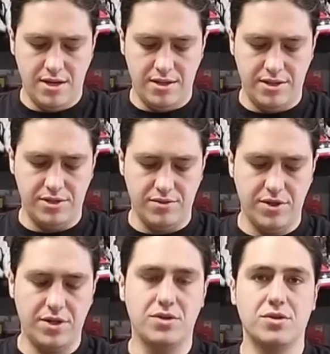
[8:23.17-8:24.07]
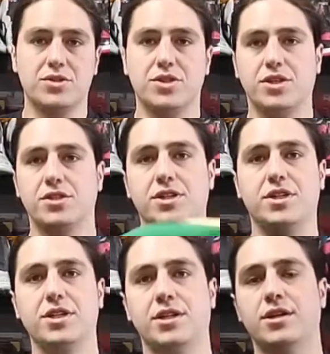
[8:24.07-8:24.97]
This is a really cool
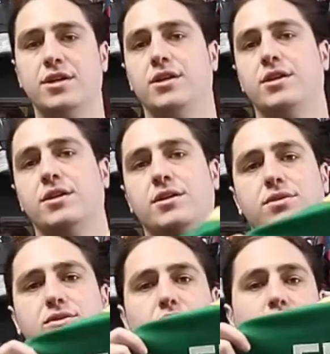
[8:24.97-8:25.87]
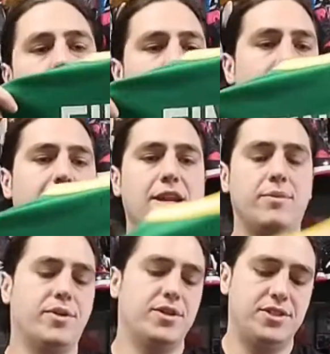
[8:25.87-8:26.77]
jersey. Sold for about 80
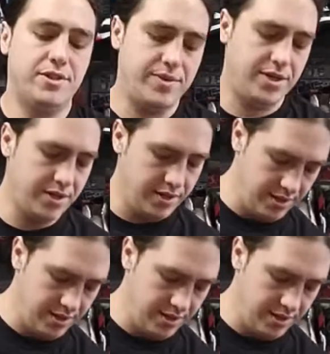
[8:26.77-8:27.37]
plus shipping.